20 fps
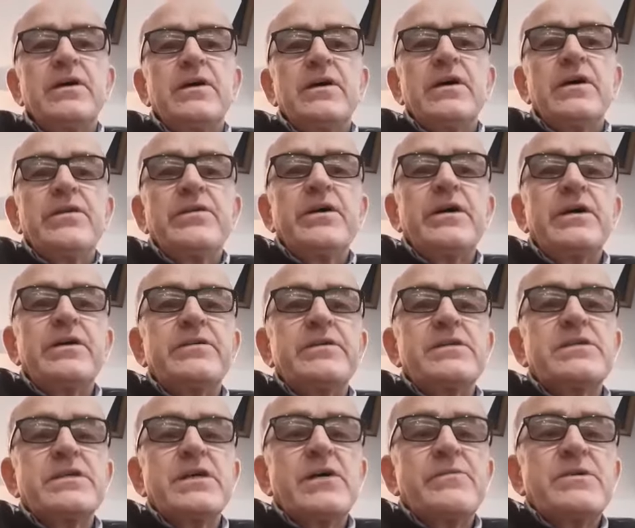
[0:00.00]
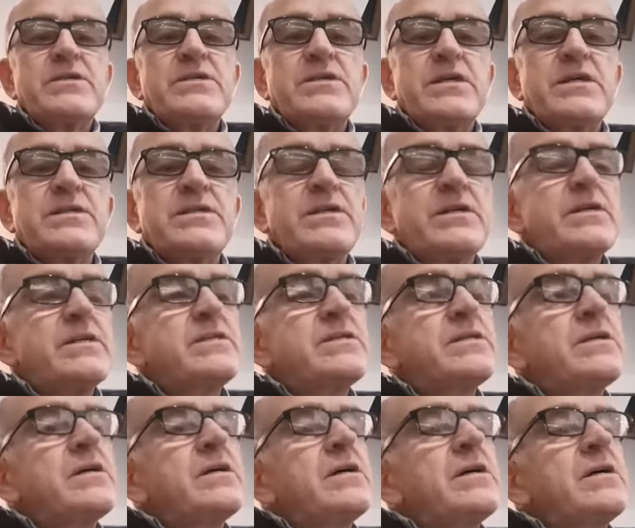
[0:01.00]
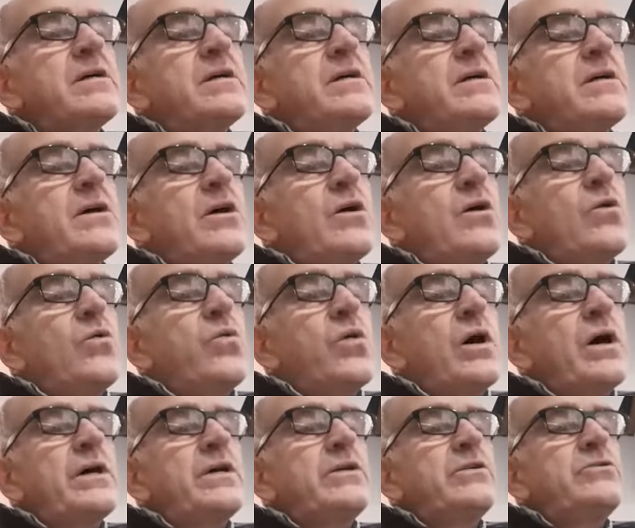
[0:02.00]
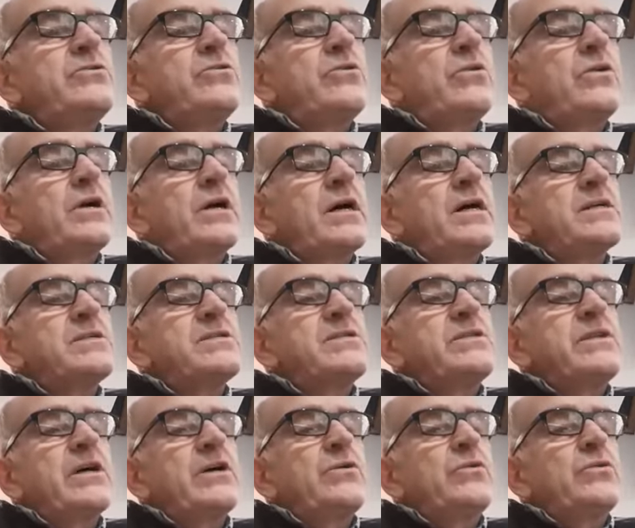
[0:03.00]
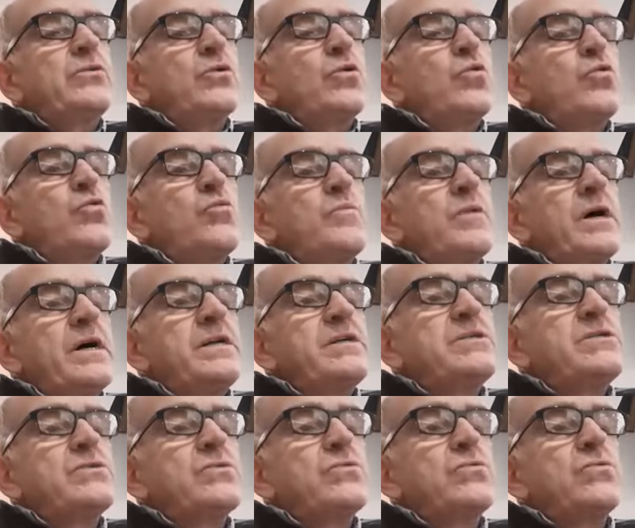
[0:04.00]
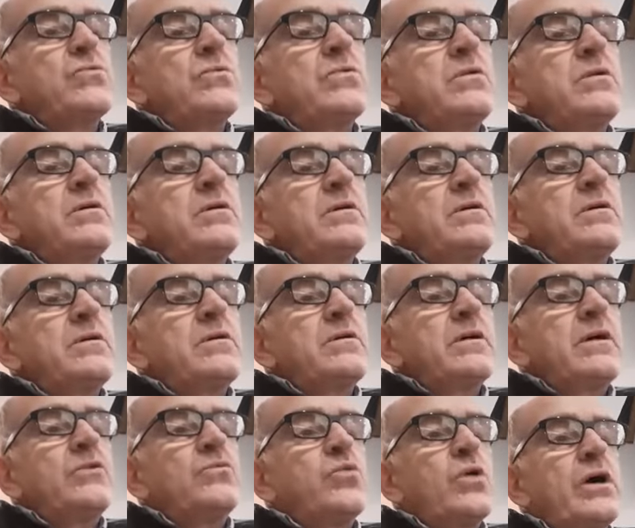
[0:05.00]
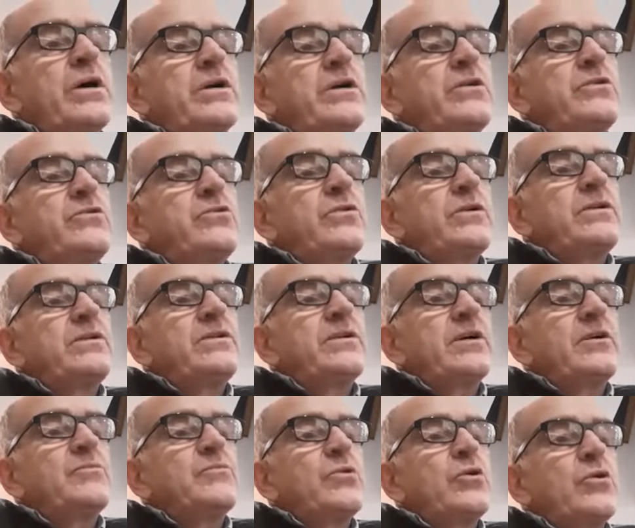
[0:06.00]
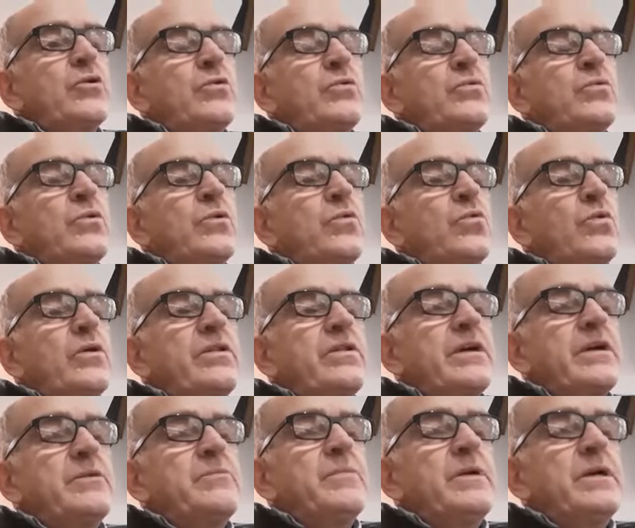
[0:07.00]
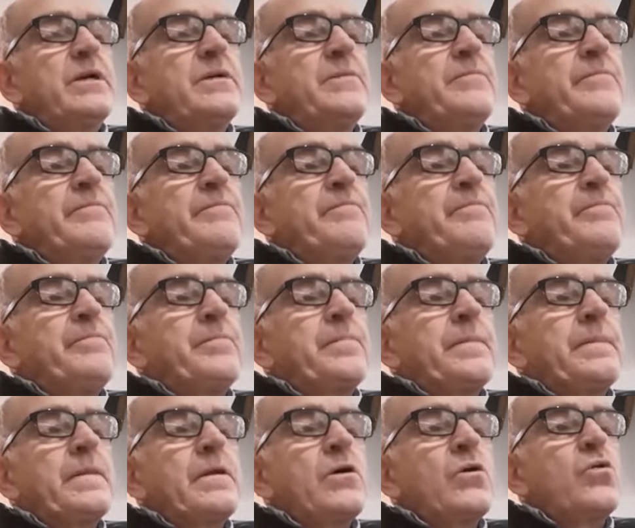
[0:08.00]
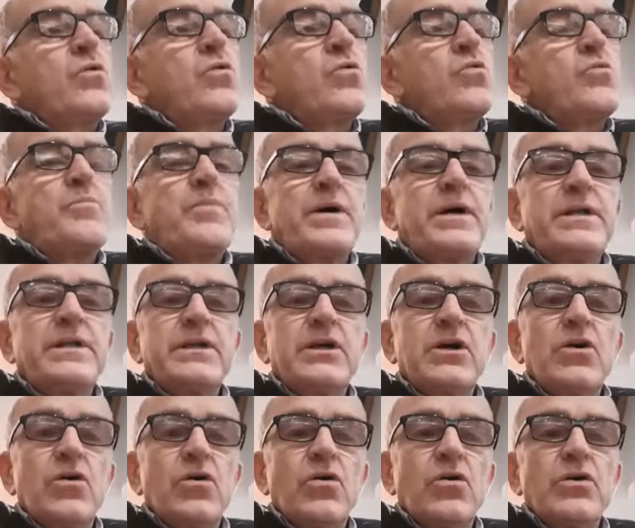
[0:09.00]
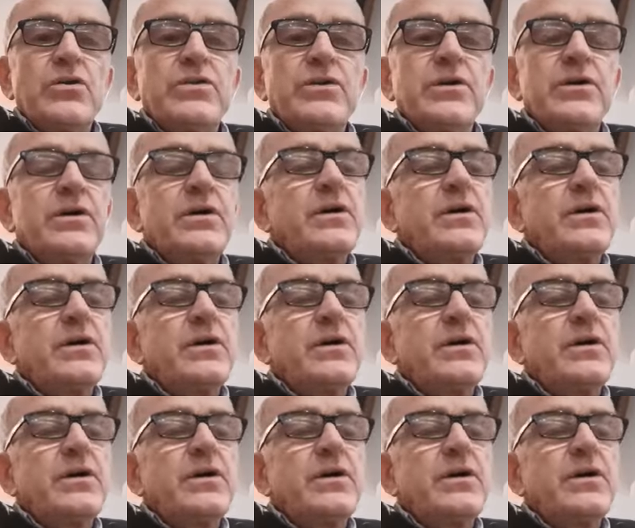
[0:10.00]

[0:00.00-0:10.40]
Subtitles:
and there the psalmist says this: "Why are you cast down, O my soul? And why are you in turmoil within me? Hope in God,